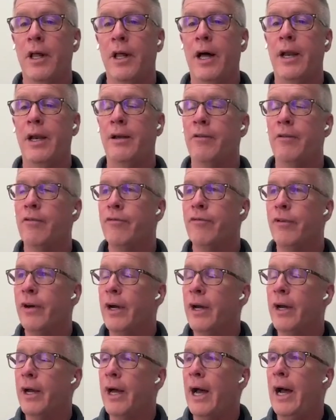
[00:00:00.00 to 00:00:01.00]
Does a lot
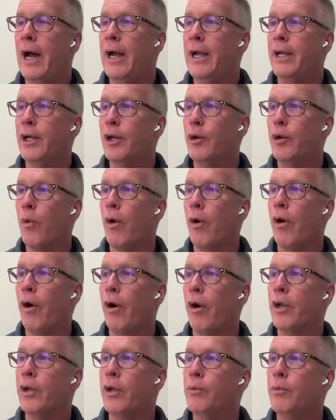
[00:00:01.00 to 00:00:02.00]
of
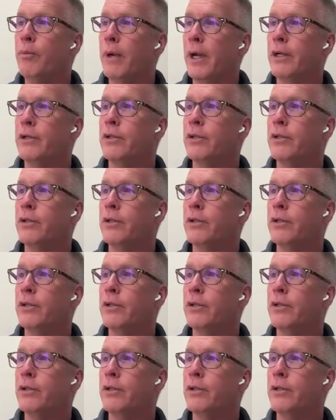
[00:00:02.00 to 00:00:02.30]
high-end work.